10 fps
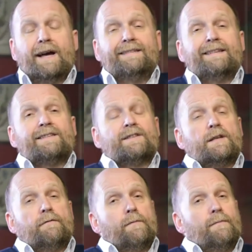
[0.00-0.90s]
and you can
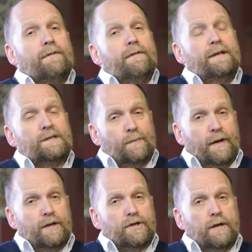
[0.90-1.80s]
see from this
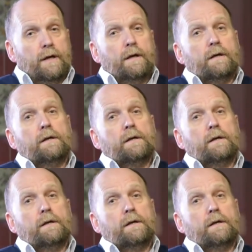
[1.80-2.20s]
picture